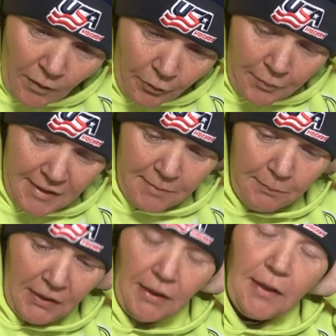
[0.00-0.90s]
The reason
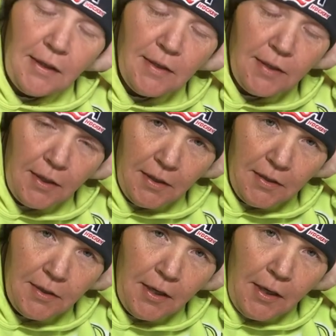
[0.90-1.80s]
being is
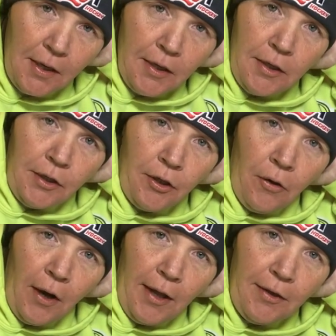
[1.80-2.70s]
because, you
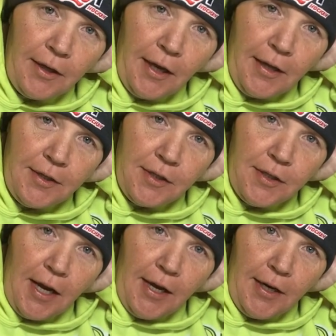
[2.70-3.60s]
know, I look at
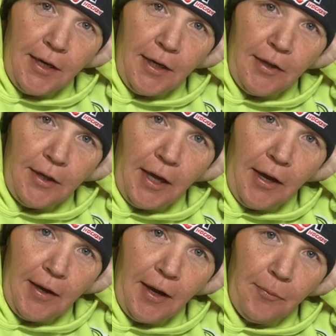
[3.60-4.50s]
society and I look
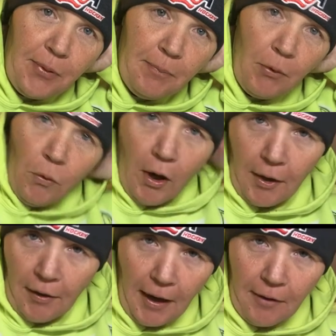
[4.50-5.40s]
at how people
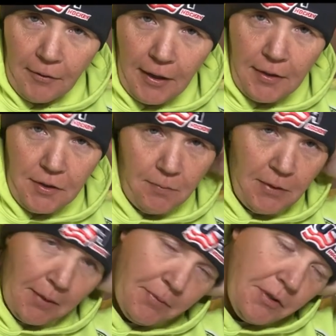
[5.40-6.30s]
walk around, and
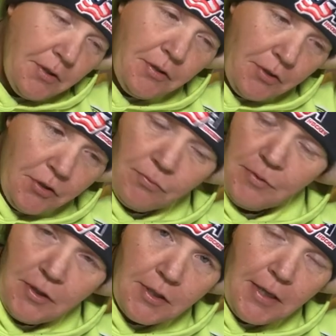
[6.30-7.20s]
sometimes they're just
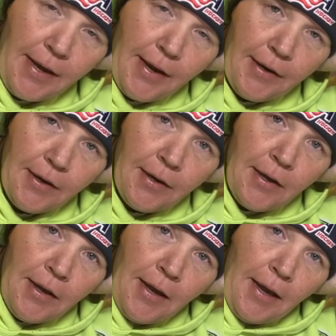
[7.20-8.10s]
really sad.
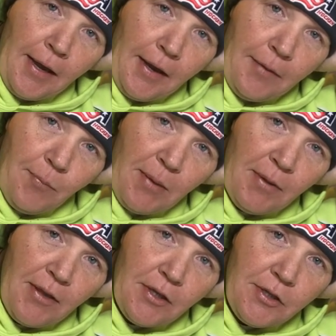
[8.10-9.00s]
And maybe
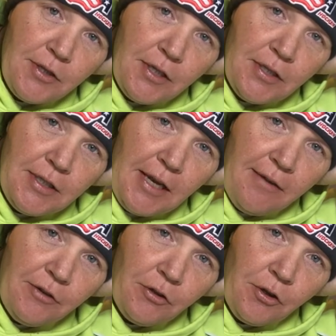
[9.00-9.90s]
they just need a day
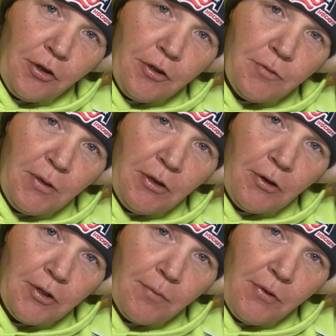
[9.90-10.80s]
of an encouragement
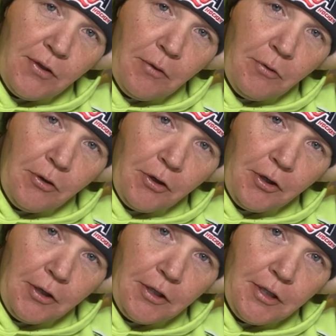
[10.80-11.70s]
or something that will
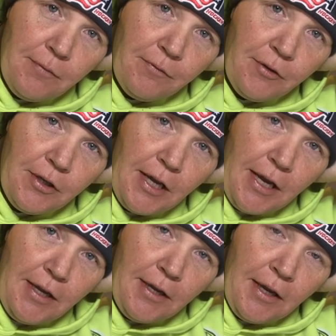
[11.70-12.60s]
encourage them for the
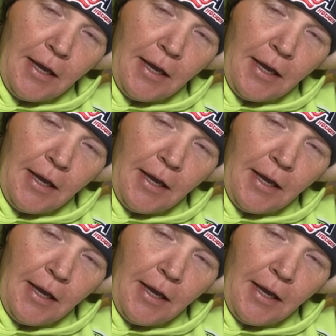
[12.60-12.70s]
day.